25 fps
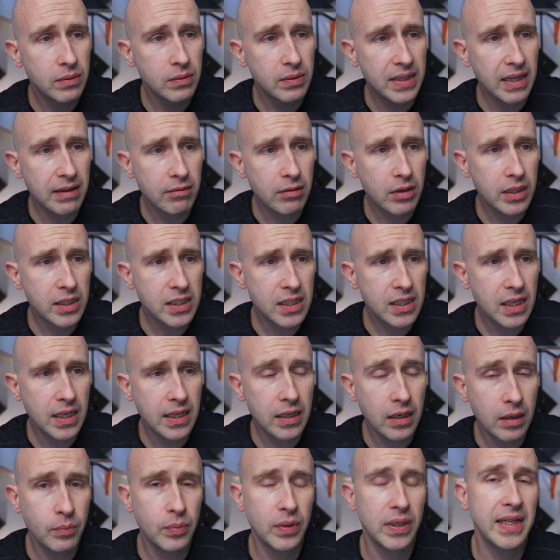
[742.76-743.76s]
dare I
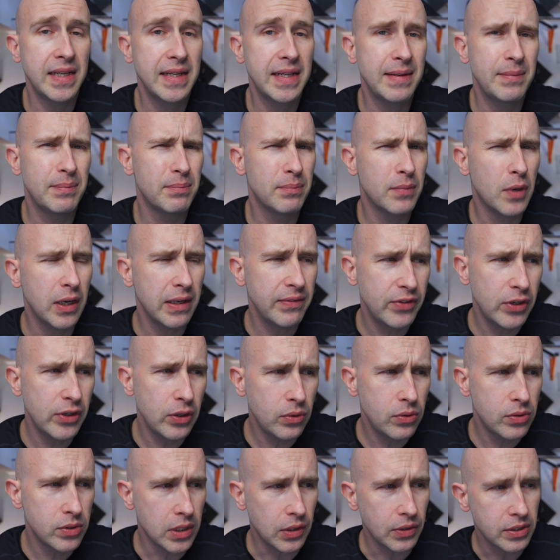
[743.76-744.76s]
say humbly, my
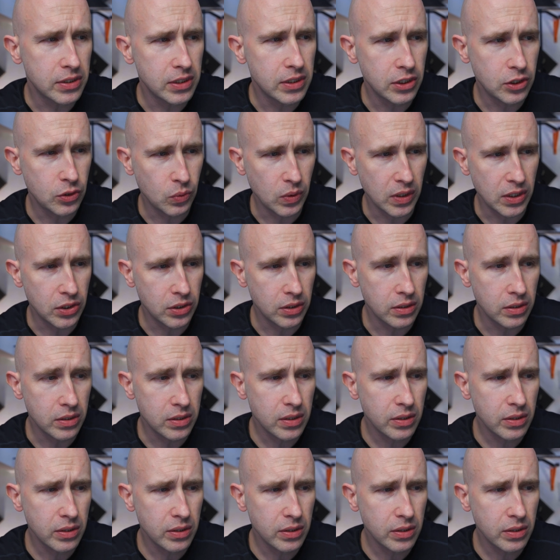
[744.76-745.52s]
views on the situation.